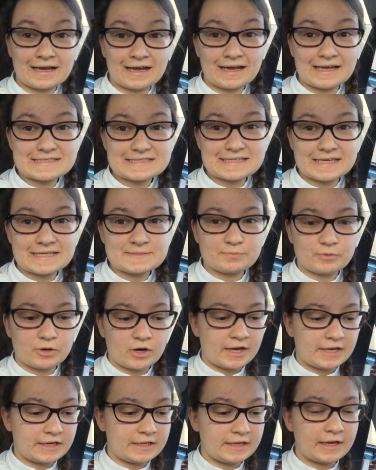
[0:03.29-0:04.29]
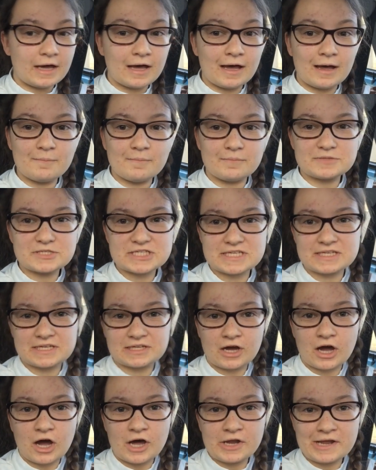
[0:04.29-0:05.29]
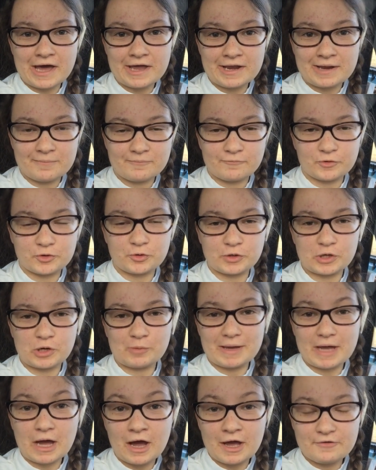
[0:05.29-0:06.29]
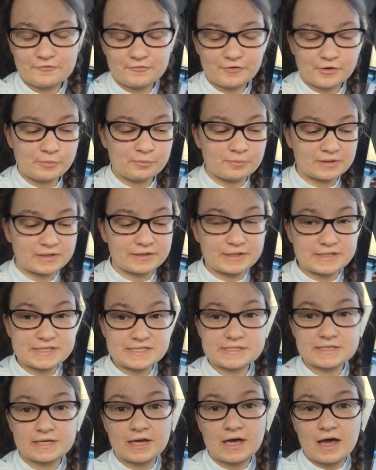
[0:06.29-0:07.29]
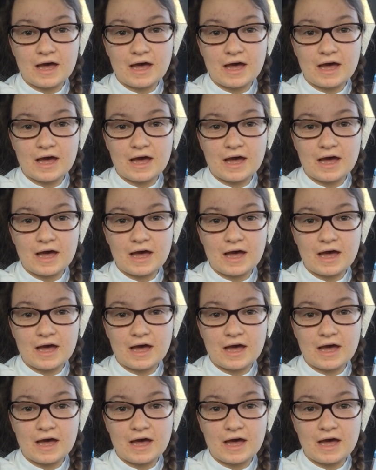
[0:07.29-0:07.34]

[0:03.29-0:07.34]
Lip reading: guys, it's Bryony. I'm just in the car now and I'm recording on my iPhone because